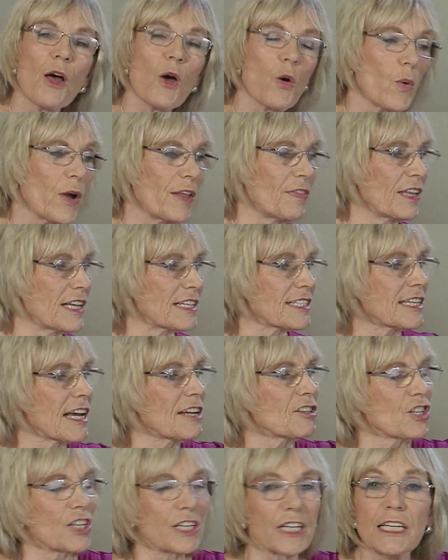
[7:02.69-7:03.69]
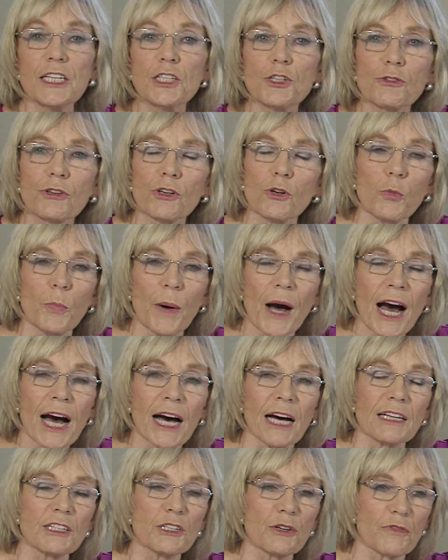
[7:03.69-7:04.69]
when they're such an integral
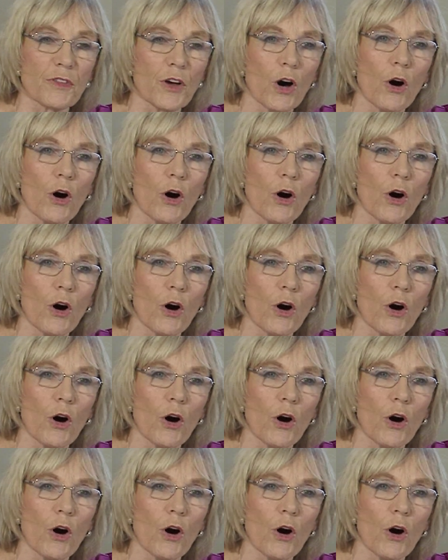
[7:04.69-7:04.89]
part of the